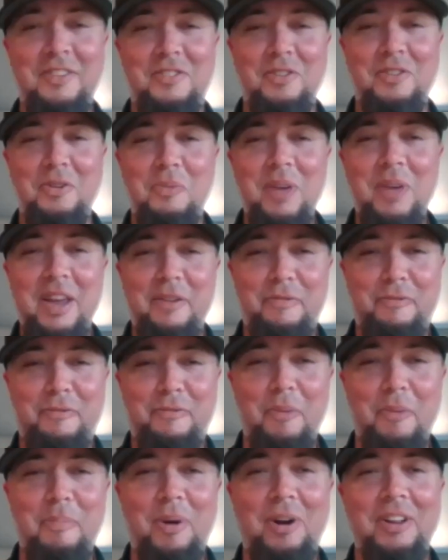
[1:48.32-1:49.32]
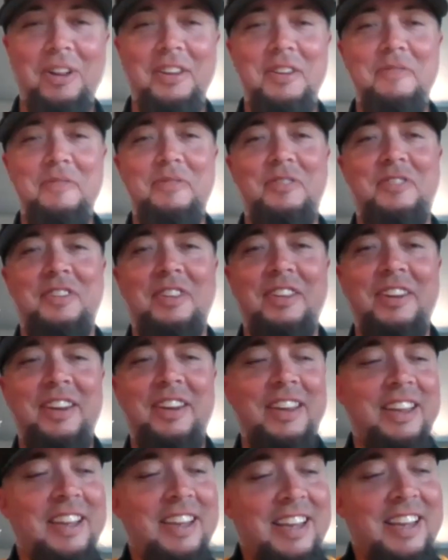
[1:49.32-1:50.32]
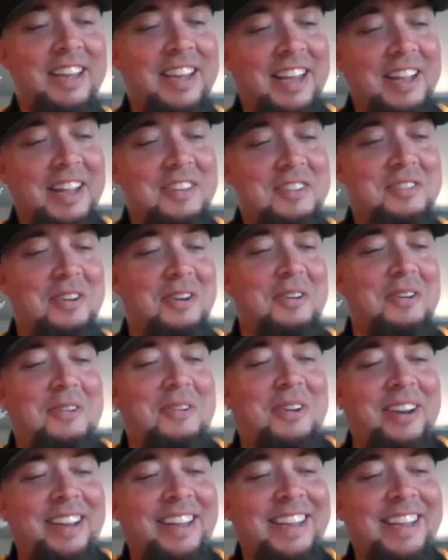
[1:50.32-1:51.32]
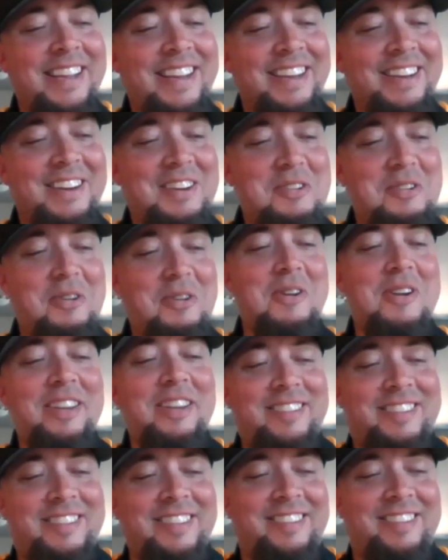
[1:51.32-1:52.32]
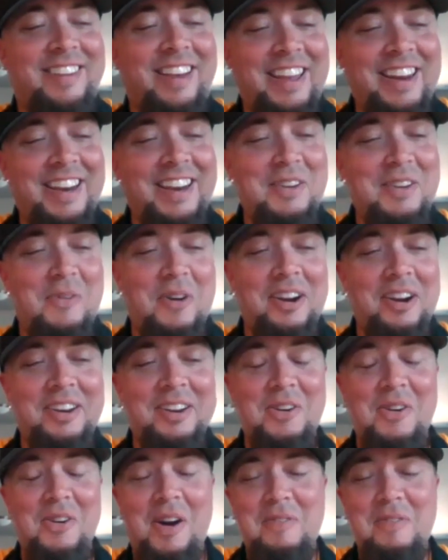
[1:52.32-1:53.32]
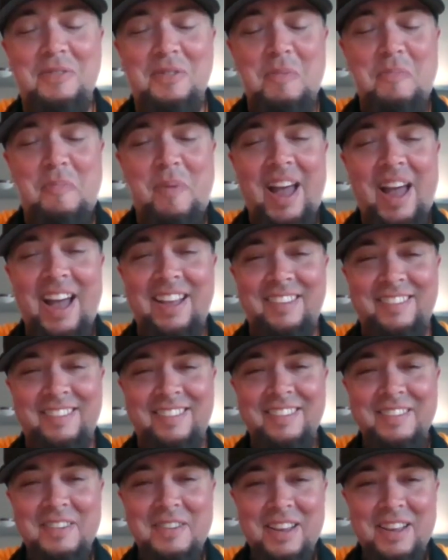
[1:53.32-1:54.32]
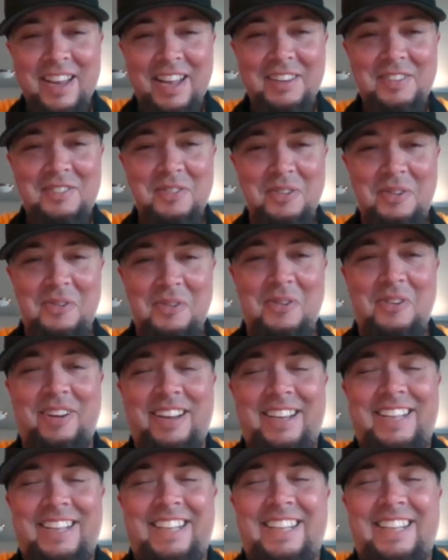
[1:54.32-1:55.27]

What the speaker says: and so we had a football in the facility, and so Chris decided he wanted to go out for a pass, and so he